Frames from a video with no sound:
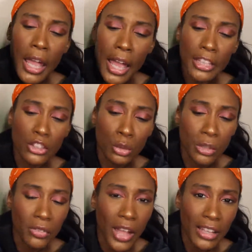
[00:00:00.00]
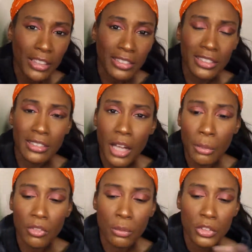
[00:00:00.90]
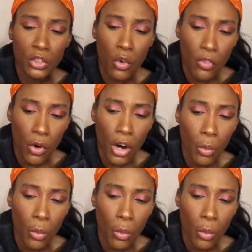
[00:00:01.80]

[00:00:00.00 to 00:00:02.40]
It has to do with the fact that since it's coming from so far